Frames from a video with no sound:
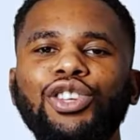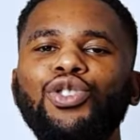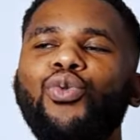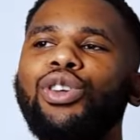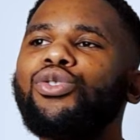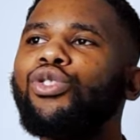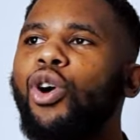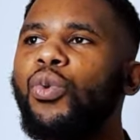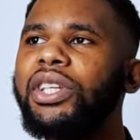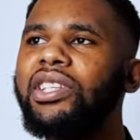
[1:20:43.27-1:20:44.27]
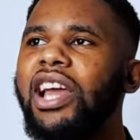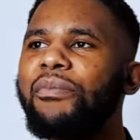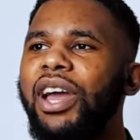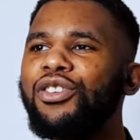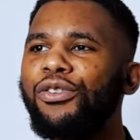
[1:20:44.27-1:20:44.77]
you want to go with
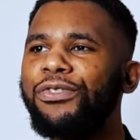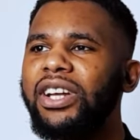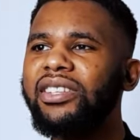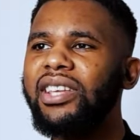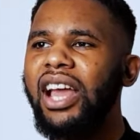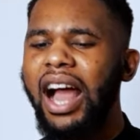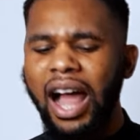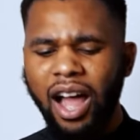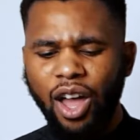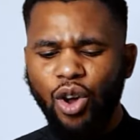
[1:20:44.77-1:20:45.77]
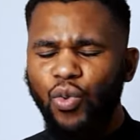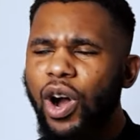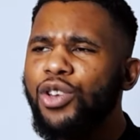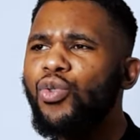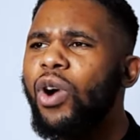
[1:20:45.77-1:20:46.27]
them and your friend say, ah,
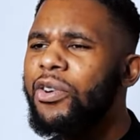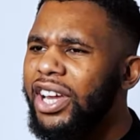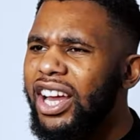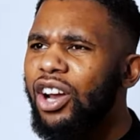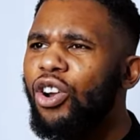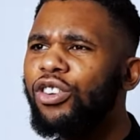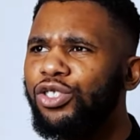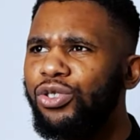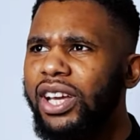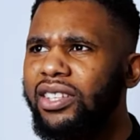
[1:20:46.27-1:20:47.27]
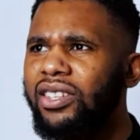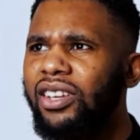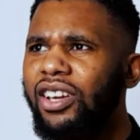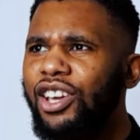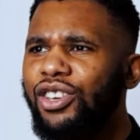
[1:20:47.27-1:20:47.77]
why are you wearing a long
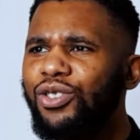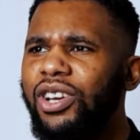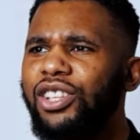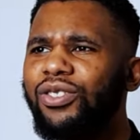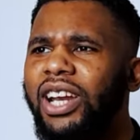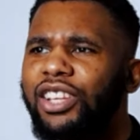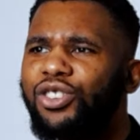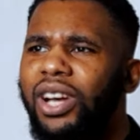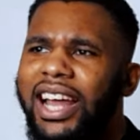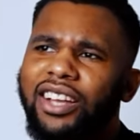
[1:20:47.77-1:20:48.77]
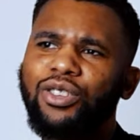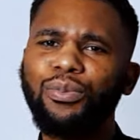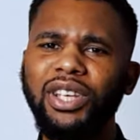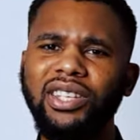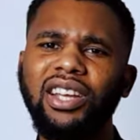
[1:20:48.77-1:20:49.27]
dress? You need to let your leg
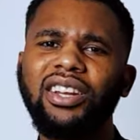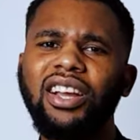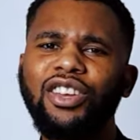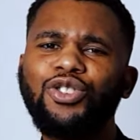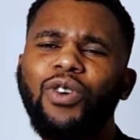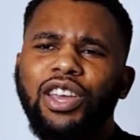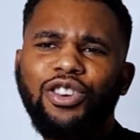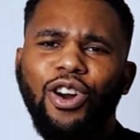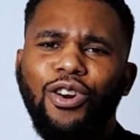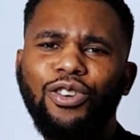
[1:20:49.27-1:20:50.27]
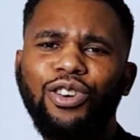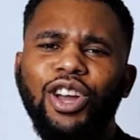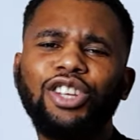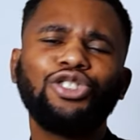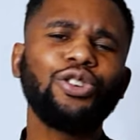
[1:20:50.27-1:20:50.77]
to be seen. You are young.
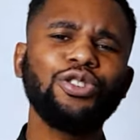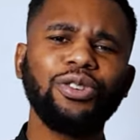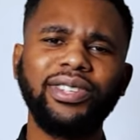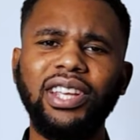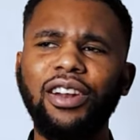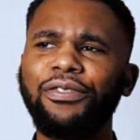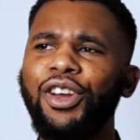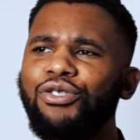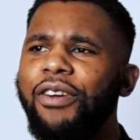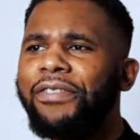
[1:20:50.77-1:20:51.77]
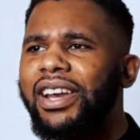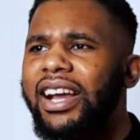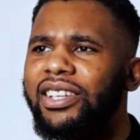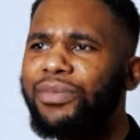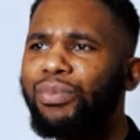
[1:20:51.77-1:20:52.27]
Show yourself. You have a
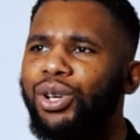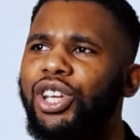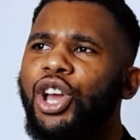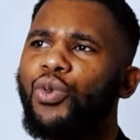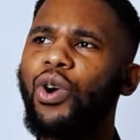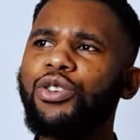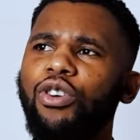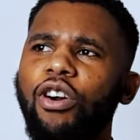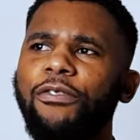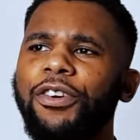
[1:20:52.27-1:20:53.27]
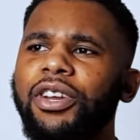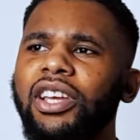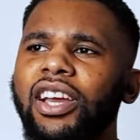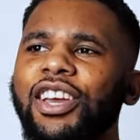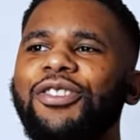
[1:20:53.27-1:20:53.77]
nice body. Why are you
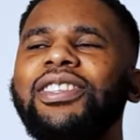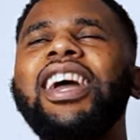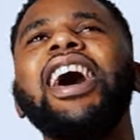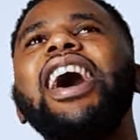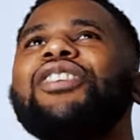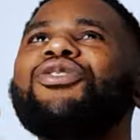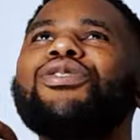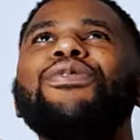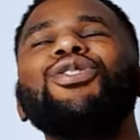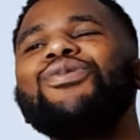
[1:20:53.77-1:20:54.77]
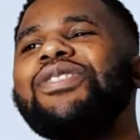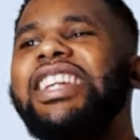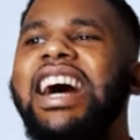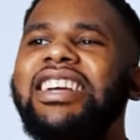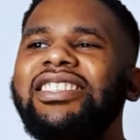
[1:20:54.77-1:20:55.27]
covering it? You say, ah, just for
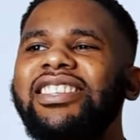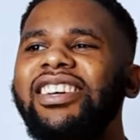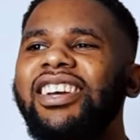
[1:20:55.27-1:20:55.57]
tonight.